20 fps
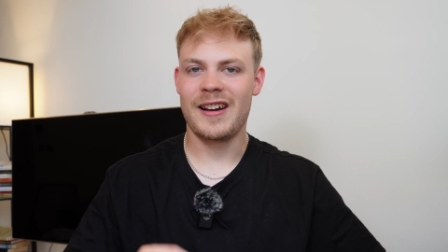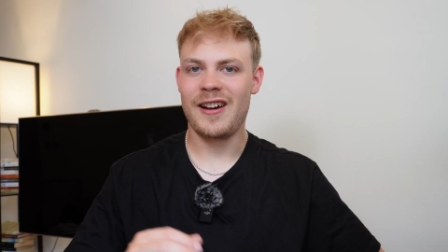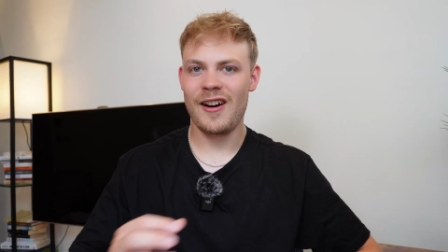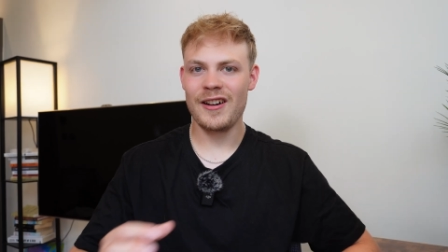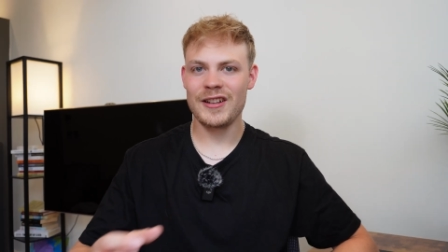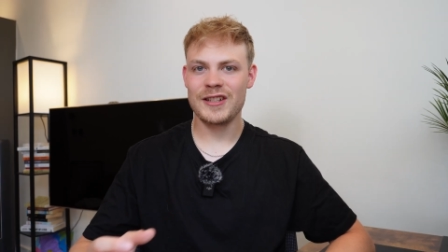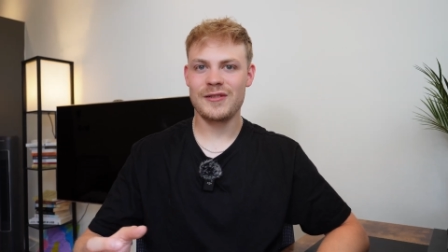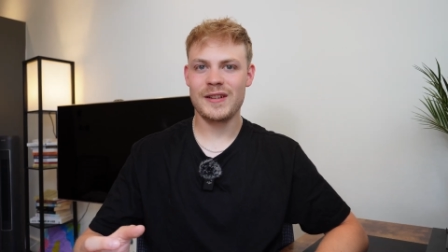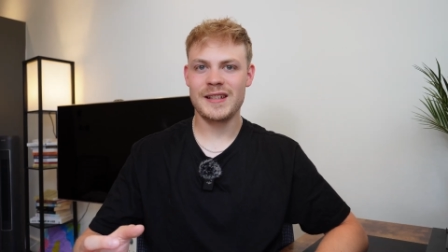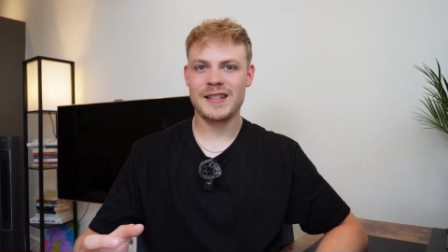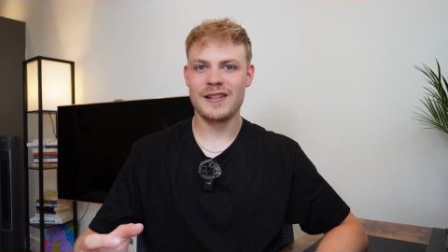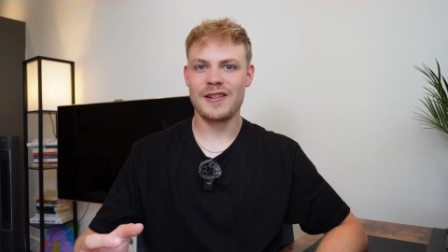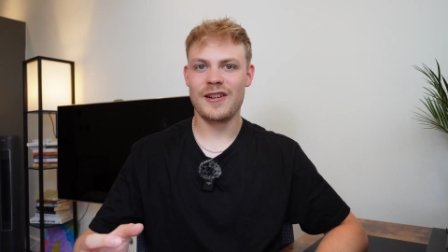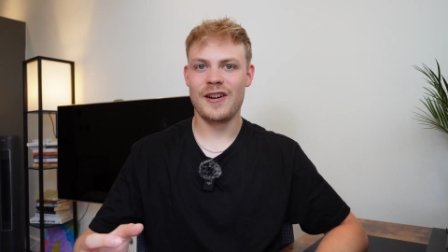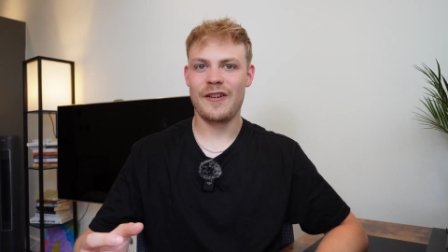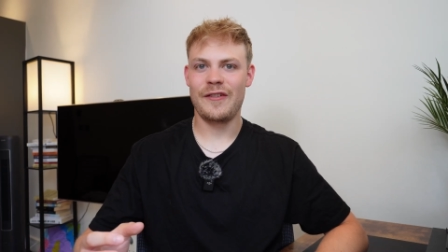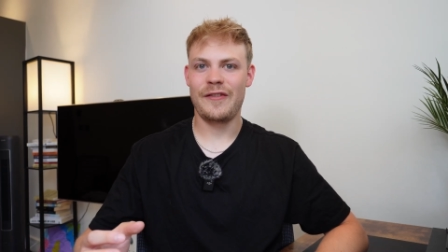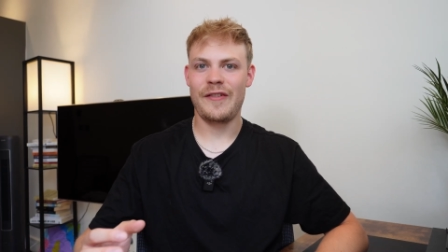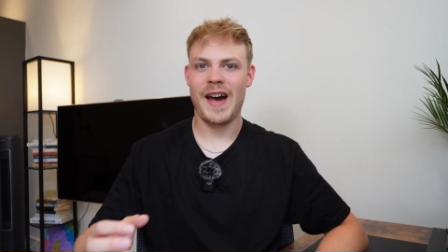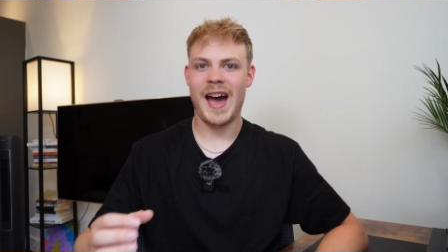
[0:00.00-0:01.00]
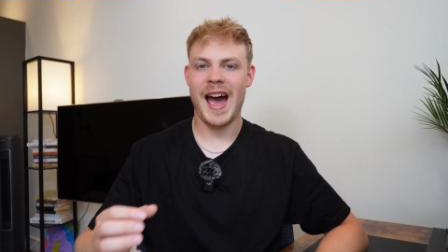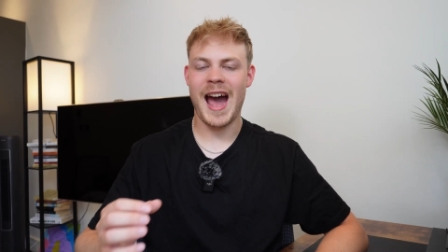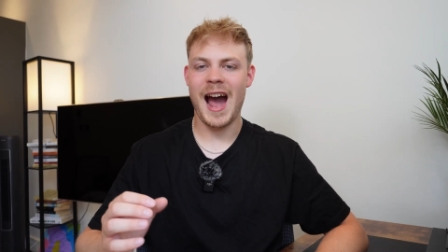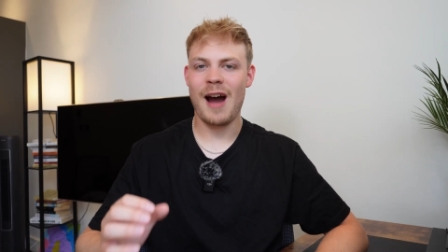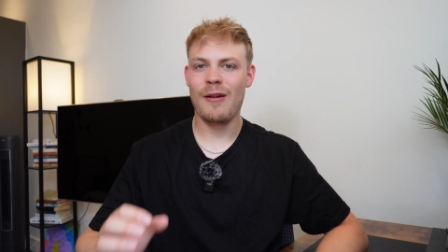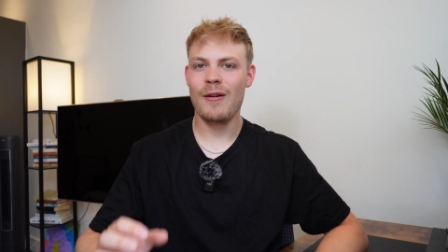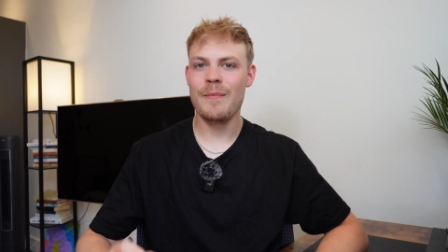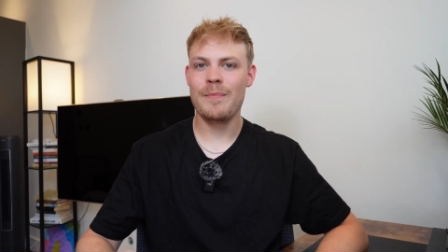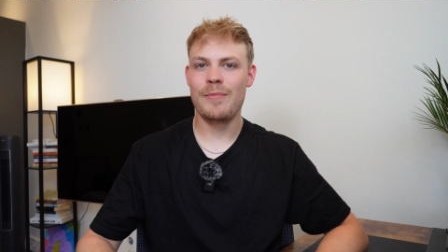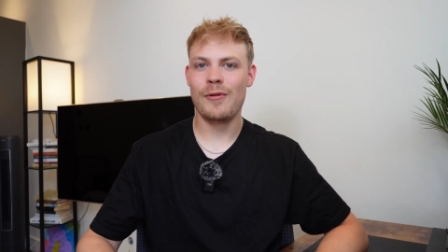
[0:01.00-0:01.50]
can't stress enough
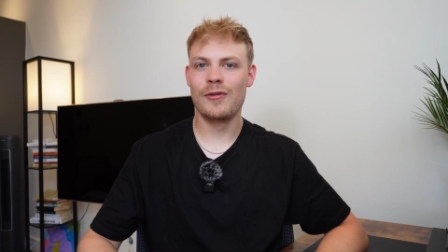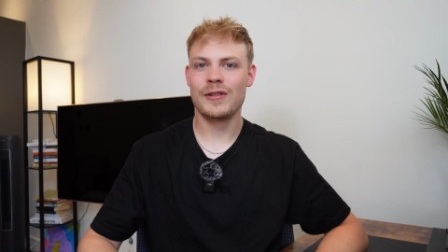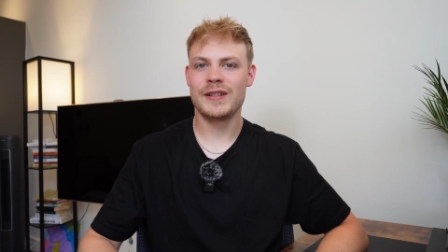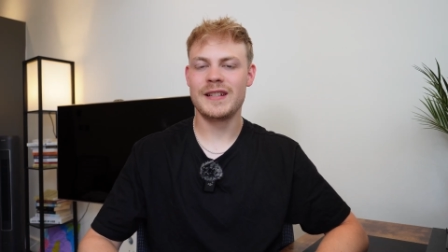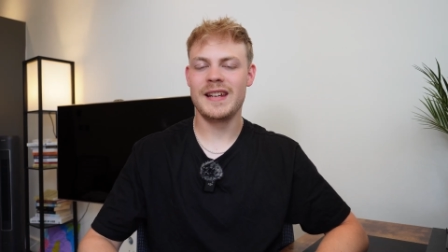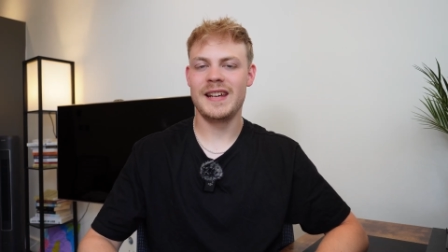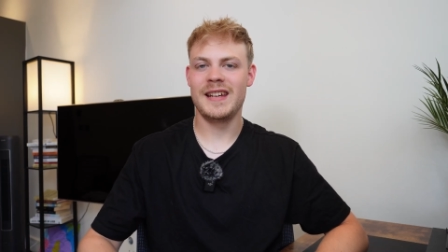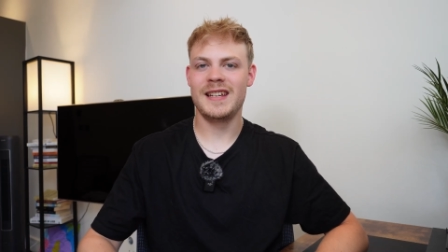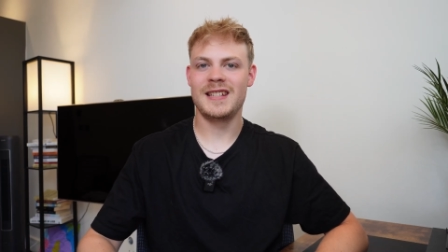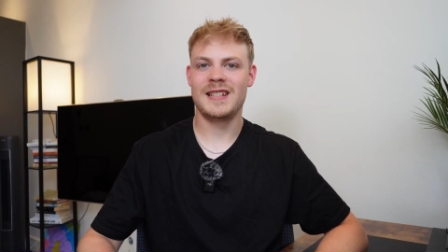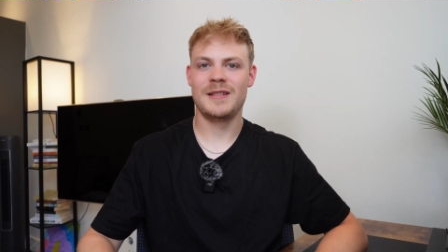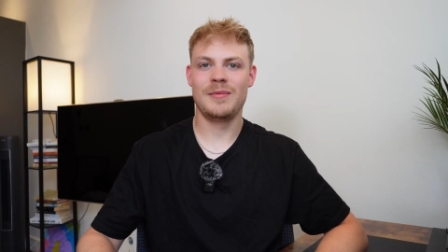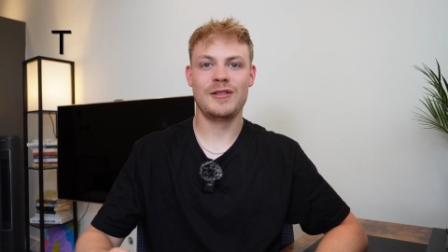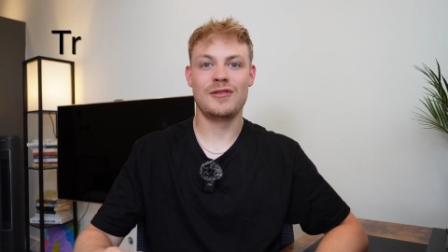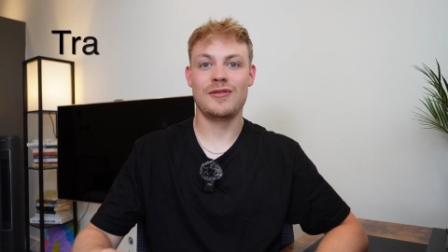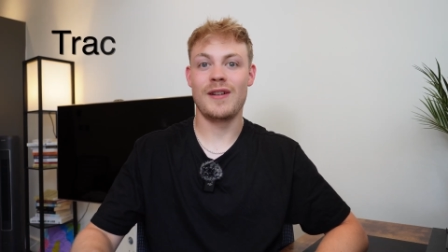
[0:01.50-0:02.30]
how important it is to be